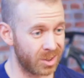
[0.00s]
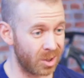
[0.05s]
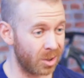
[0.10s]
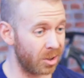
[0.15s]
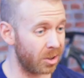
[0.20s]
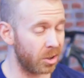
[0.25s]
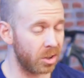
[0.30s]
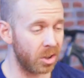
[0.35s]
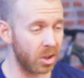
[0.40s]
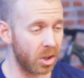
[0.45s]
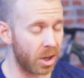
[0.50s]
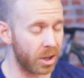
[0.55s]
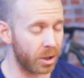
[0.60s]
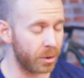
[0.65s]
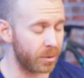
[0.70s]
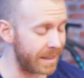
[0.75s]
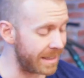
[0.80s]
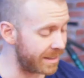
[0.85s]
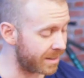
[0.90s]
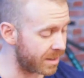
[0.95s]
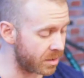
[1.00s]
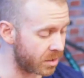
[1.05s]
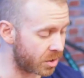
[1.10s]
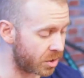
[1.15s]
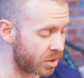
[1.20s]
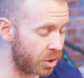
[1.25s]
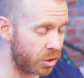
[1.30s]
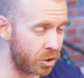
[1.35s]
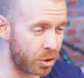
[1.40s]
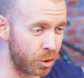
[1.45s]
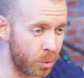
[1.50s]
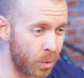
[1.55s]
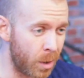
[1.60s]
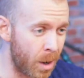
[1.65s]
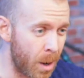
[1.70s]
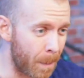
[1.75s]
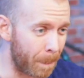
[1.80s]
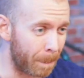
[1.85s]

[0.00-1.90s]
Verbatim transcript: So there are a lot of reasons to do